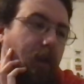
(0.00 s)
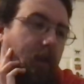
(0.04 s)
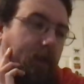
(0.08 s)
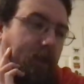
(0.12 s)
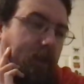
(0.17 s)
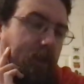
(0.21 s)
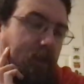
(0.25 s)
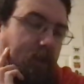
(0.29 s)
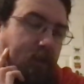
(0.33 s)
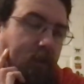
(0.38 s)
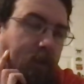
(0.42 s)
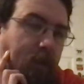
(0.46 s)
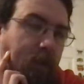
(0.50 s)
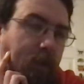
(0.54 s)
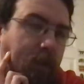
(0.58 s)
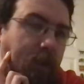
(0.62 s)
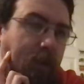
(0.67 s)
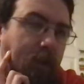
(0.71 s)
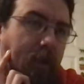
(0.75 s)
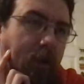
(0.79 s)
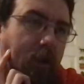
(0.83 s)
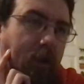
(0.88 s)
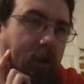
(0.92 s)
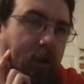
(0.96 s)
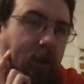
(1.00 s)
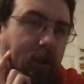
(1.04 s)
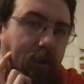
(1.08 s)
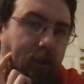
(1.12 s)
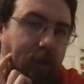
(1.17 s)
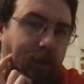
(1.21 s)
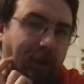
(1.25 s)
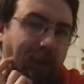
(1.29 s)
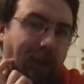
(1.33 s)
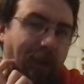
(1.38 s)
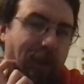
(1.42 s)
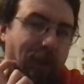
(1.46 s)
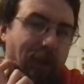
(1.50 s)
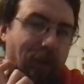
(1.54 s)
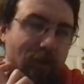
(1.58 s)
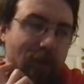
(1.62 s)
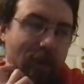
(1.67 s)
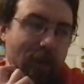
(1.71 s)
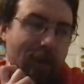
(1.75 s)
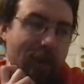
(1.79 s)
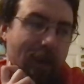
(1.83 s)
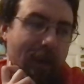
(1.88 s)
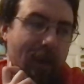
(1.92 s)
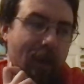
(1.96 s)
Aspyr Media can do that
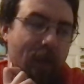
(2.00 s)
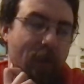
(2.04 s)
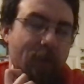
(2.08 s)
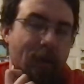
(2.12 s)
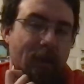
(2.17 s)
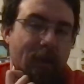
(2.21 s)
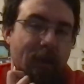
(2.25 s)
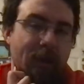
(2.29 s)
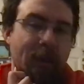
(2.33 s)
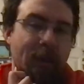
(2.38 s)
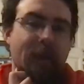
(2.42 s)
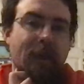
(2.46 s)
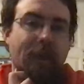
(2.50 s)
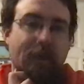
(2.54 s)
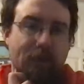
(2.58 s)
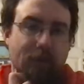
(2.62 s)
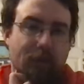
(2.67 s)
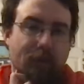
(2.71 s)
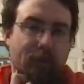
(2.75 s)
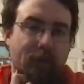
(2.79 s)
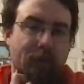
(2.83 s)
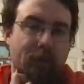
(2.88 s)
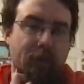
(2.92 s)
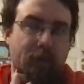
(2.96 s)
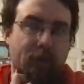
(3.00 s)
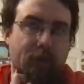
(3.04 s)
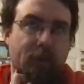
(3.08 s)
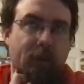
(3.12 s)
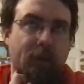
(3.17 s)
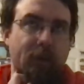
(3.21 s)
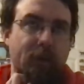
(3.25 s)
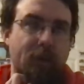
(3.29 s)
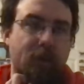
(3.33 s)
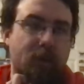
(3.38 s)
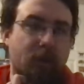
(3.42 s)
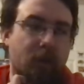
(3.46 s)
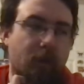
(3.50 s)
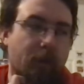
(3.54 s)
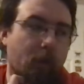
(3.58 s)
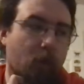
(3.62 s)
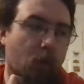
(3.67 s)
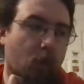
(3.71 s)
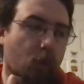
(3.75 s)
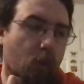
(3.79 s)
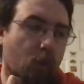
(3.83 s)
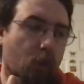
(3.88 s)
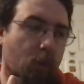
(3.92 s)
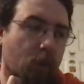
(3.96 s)
now that EA doesn't have exclusive license
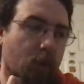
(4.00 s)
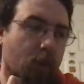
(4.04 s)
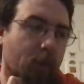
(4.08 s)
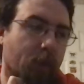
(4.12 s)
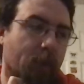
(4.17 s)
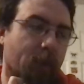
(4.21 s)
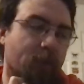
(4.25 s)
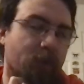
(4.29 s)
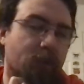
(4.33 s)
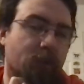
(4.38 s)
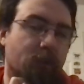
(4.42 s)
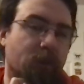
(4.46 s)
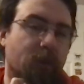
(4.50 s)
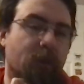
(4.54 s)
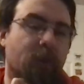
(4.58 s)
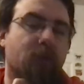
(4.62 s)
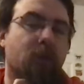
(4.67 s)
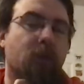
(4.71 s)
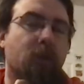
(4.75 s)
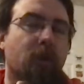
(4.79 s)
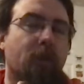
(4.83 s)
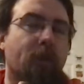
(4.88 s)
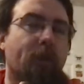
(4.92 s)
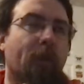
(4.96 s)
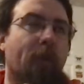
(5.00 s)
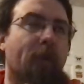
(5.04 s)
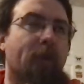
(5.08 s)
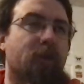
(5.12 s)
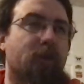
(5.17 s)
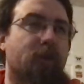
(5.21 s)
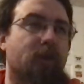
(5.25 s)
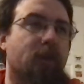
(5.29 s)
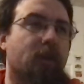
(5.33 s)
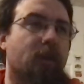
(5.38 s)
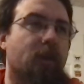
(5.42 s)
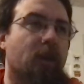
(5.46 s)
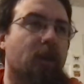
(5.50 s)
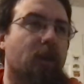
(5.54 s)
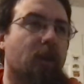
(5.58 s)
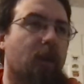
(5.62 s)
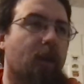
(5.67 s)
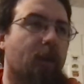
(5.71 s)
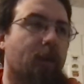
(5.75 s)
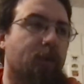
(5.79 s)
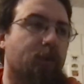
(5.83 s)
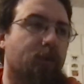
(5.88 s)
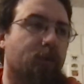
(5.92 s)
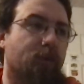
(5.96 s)
anymore, but they're, they're still going to be publishing
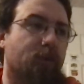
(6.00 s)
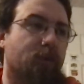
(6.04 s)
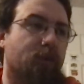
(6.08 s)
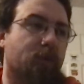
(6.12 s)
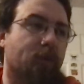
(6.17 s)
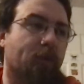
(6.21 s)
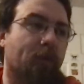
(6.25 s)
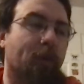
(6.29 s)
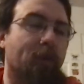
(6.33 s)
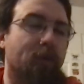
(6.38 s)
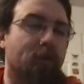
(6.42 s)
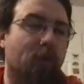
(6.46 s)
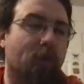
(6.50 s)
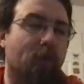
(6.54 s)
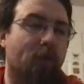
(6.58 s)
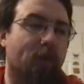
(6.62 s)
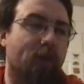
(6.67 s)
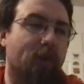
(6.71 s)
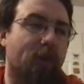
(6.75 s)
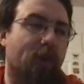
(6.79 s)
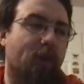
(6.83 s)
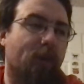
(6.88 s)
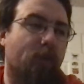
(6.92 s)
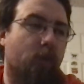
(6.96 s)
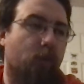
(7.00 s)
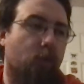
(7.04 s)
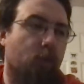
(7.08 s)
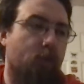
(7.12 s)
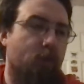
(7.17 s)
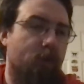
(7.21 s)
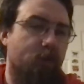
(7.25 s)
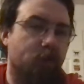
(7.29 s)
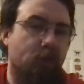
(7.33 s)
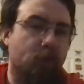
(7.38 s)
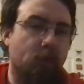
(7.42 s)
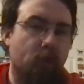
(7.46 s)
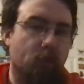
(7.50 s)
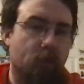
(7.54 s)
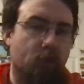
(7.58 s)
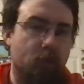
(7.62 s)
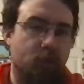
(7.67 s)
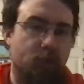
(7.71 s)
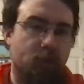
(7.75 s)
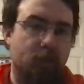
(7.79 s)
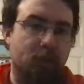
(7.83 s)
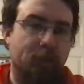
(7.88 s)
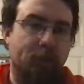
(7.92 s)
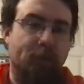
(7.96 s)
games, which bodes well for the Jedi Fallen Order sequel, as well
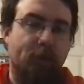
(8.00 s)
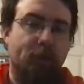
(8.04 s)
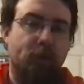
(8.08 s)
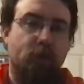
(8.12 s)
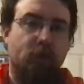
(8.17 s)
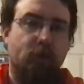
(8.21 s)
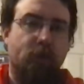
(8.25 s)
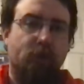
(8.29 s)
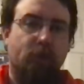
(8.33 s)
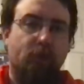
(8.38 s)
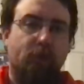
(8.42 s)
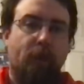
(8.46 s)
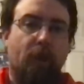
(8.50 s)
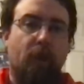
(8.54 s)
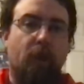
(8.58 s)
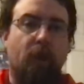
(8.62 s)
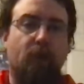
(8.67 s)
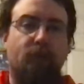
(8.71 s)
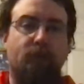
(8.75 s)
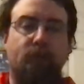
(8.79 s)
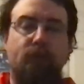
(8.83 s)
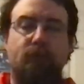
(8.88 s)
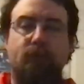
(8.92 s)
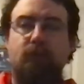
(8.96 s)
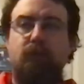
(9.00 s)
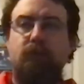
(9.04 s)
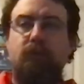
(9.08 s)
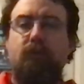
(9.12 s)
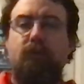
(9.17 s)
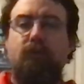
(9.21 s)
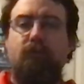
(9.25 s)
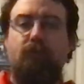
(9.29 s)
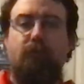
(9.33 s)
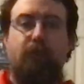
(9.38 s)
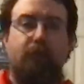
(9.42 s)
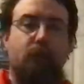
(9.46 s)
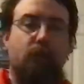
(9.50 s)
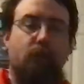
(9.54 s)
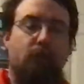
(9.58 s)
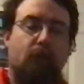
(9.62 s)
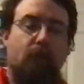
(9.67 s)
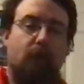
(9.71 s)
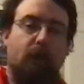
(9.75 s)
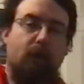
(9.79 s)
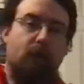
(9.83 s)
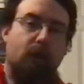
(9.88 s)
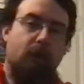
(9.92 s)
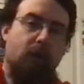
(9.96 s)
as the potential third Battlefront reboot
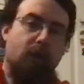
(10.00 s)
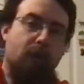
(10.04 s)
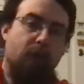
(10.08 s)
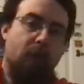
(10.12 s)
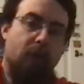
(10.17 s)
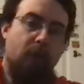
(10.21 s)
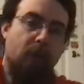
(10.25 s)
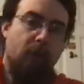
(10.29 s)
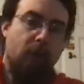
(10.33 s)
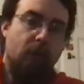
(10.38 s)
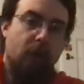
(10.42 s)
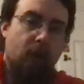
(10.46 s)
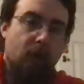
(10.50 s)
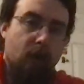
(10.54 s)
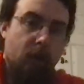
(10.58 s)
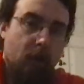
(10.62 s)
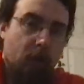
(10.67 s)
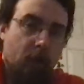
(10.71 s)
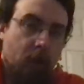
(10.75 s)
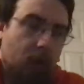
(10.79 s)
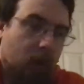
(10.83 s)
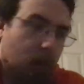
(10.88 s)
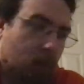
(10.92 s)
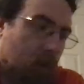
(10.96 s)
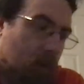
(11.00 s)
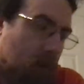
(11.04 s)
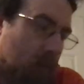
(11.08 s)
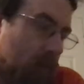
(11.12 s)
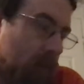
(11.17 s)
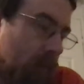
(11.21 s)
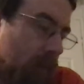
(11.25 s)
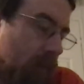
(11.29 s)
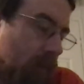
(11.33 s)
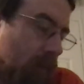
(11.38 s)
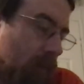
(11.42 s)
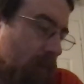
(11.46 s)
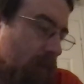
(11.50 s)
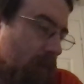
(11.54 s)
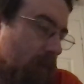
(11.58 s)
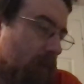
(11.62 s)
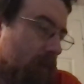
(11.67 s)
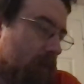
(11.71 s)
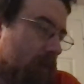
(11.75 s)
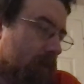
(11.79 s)
game. game. Um,